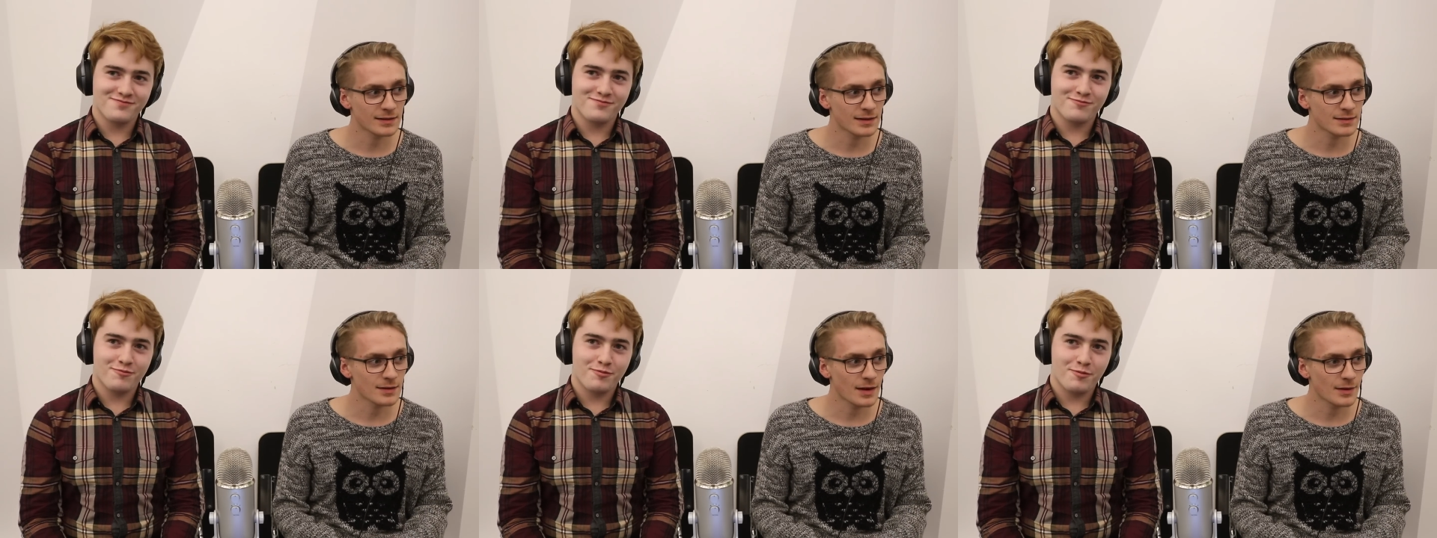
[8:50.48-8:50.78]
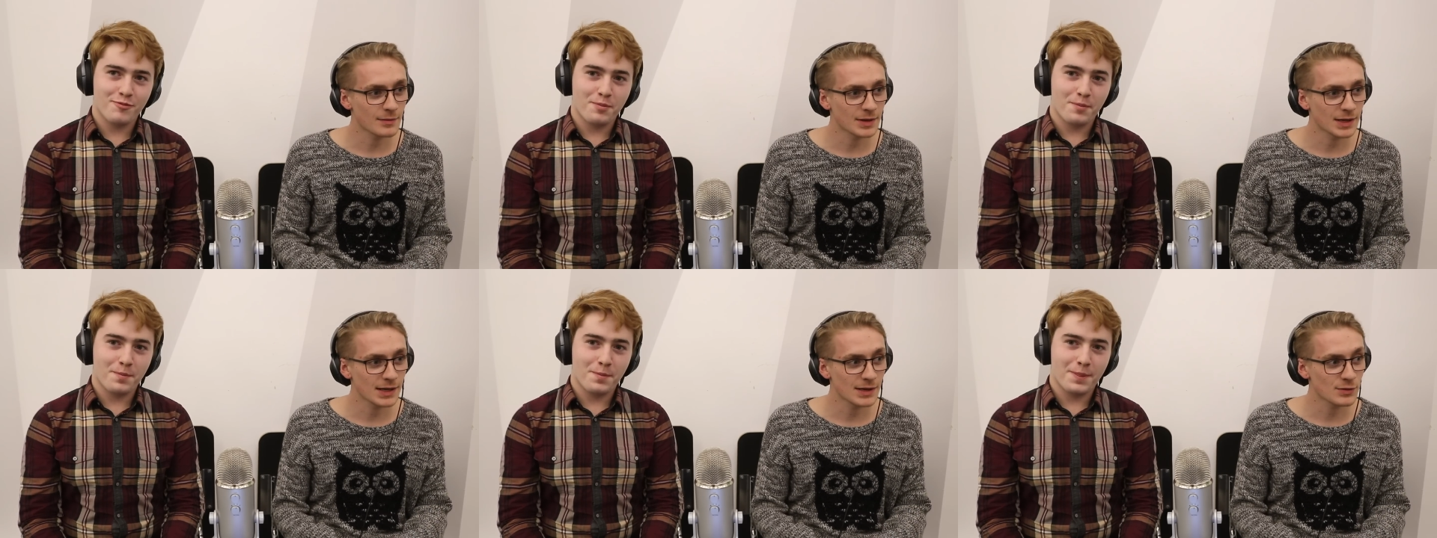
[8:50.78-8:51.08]
Speaker 1: say
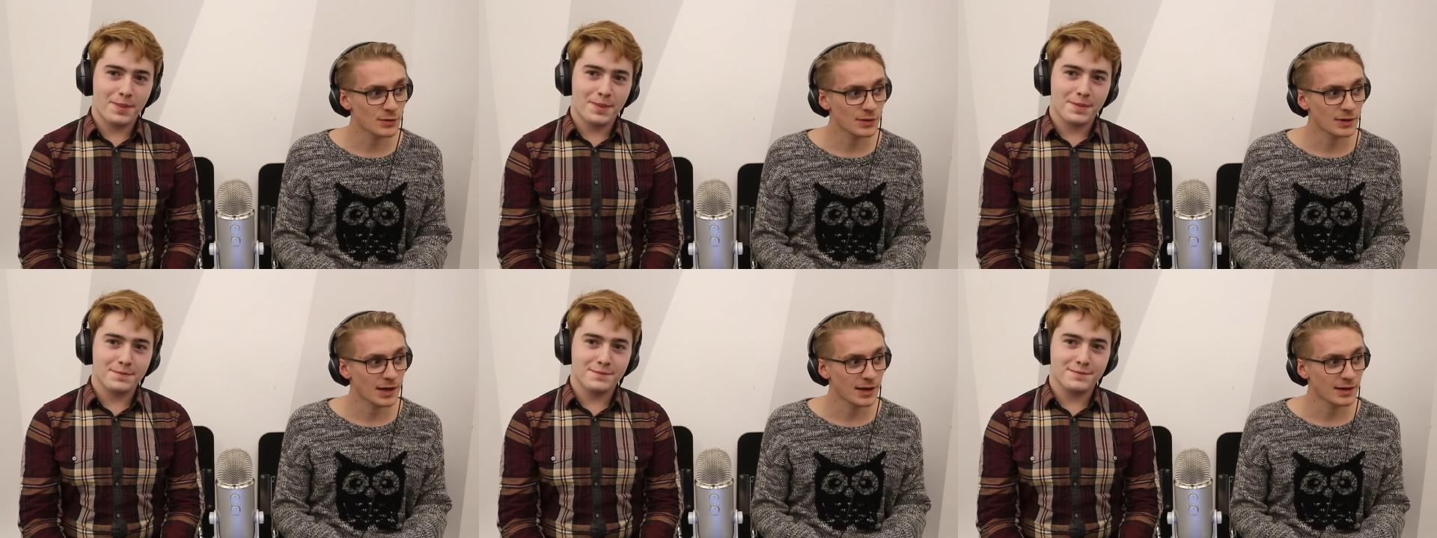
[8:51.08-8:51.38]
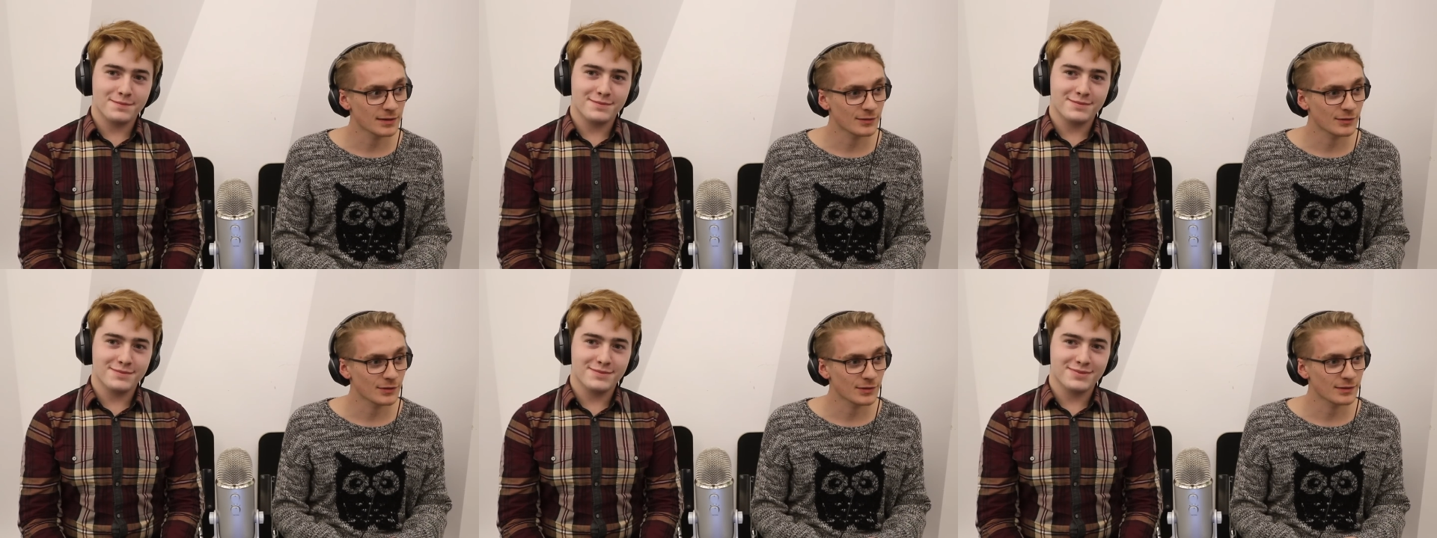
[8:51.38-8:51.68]
dominatrix
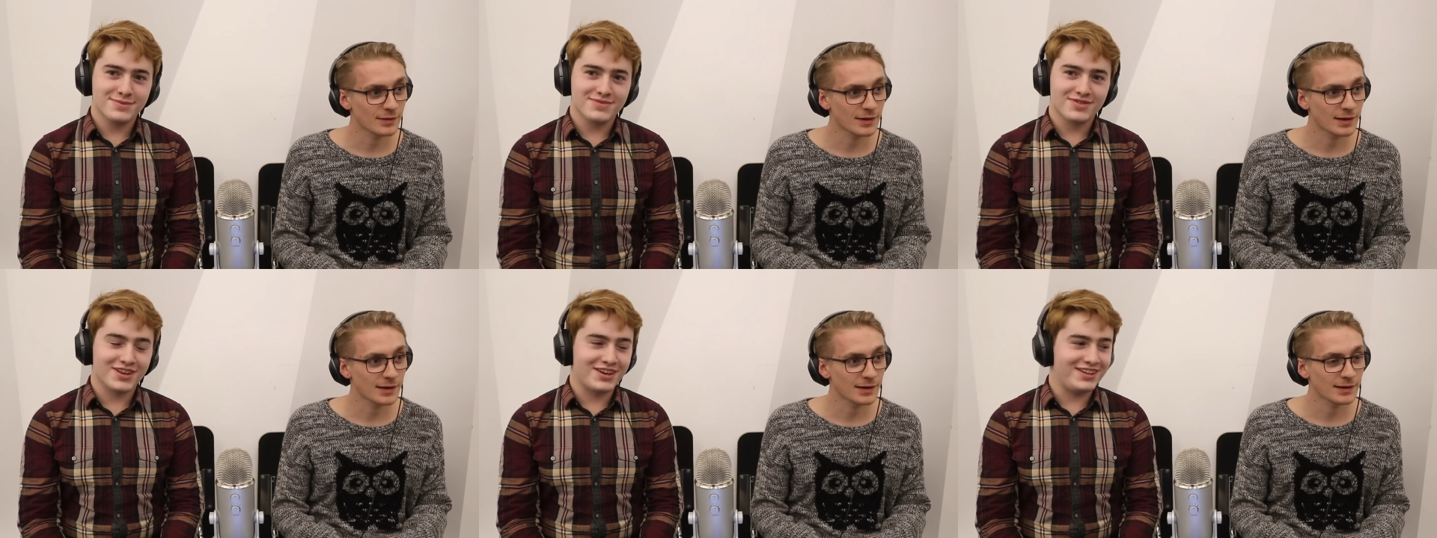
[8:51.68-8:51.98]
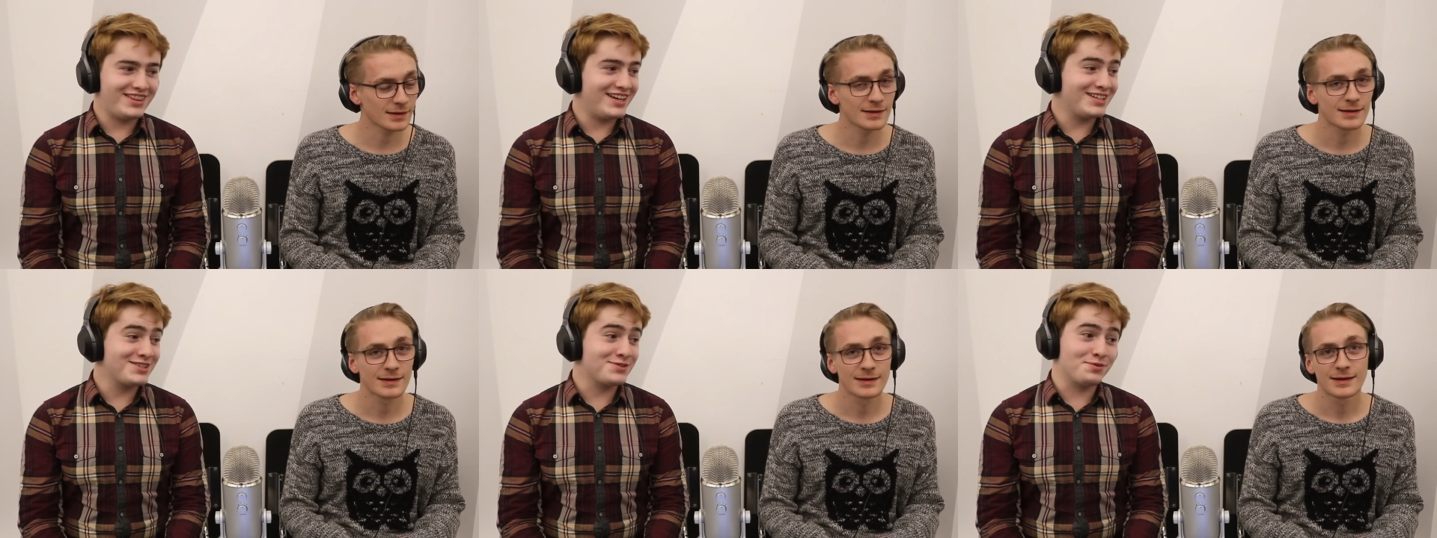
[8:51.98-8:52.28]
either. Like
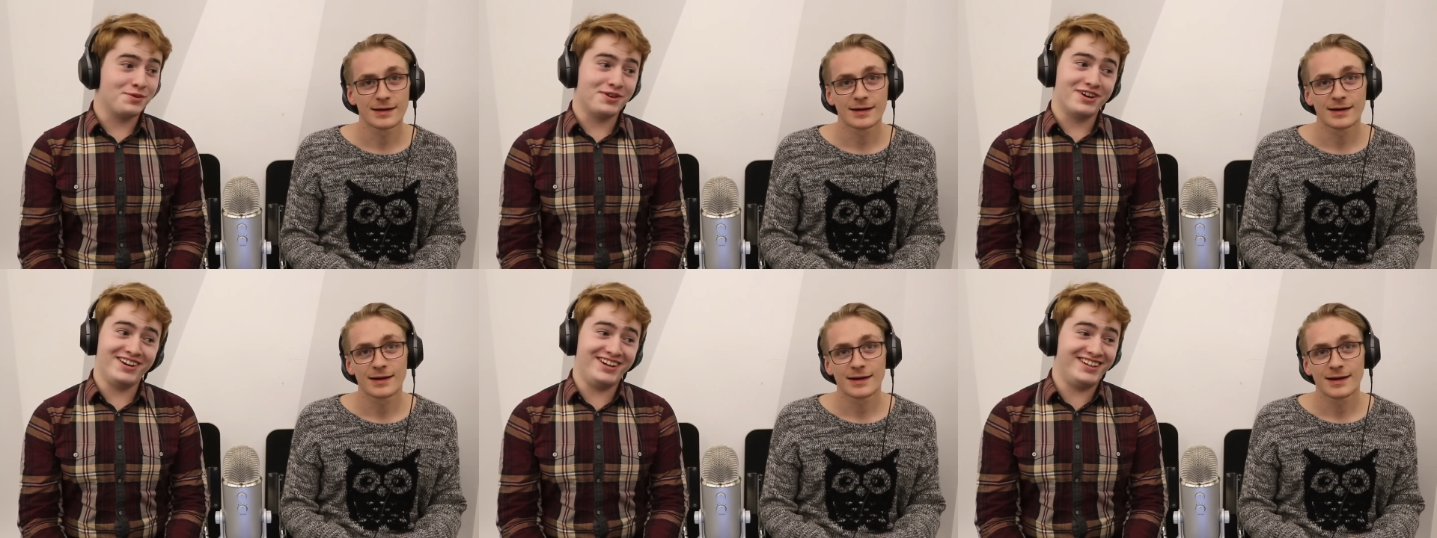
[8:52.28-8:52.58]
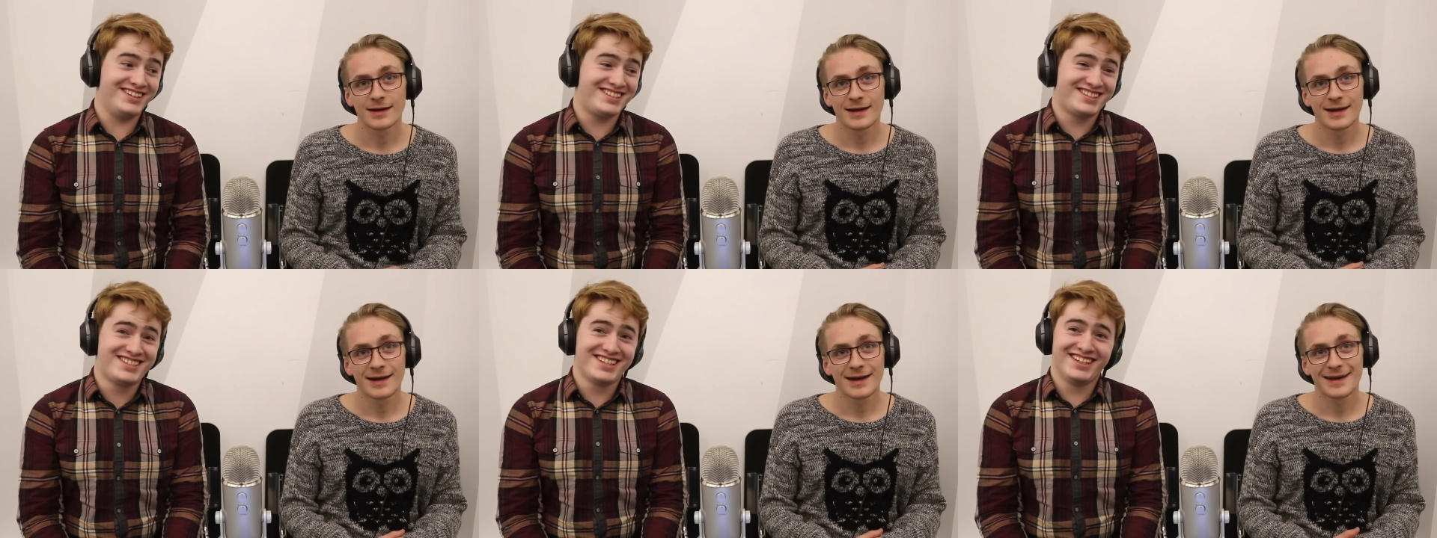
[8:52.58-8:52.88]
that's worse.